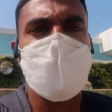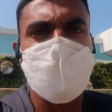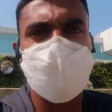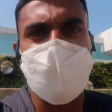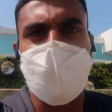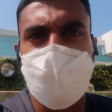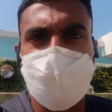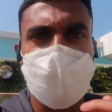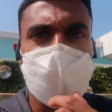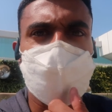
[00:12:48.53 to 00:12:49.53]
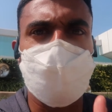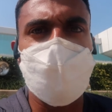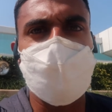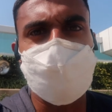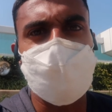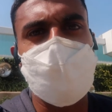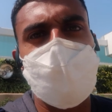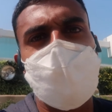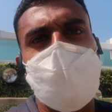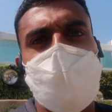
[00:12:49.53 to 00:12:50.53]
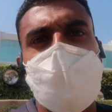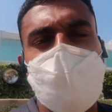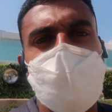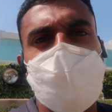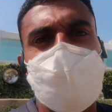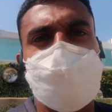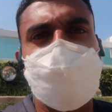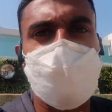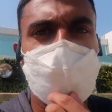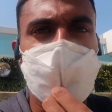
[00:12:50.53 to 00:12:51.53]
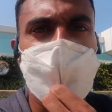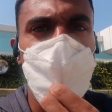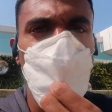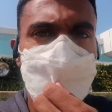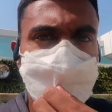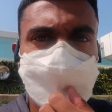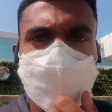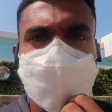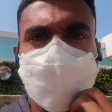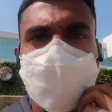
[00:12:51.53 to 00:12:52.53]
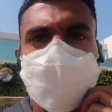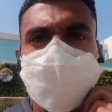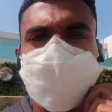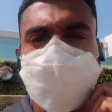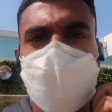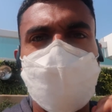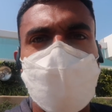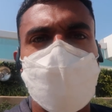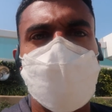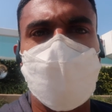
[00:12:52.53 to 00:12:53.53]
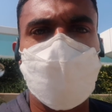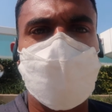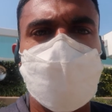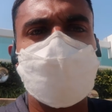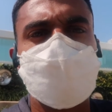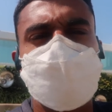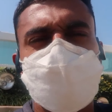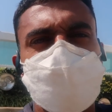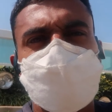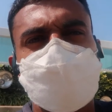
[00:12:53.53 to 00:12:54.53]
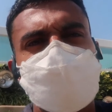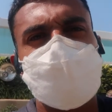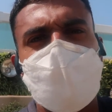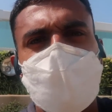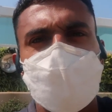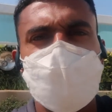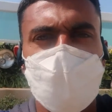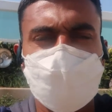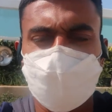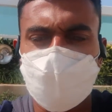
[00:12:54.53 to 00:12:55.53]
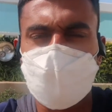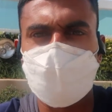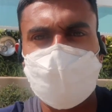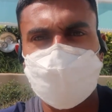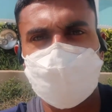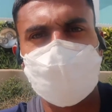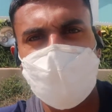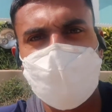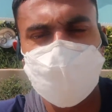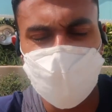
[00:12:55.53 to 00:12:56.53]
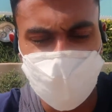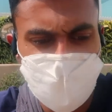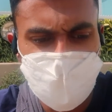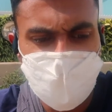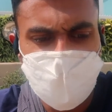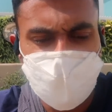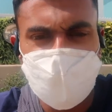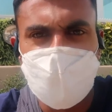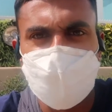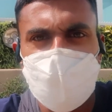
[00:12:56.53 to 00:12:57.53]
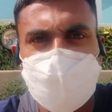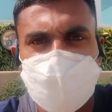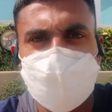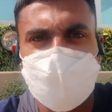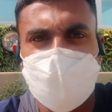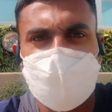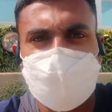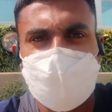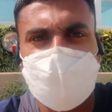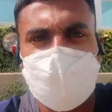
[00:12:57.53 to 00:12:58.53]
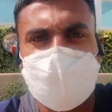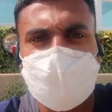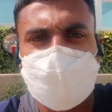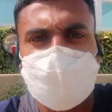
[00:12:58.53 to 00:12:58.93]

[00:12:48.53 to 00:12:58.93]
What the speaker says: Shout out as well to Meeksy, Anna and Kitty coming out and showing me Hong Kong. Just, yeah, we got on so well, like, just good energy, and yeah, very much appreciated, and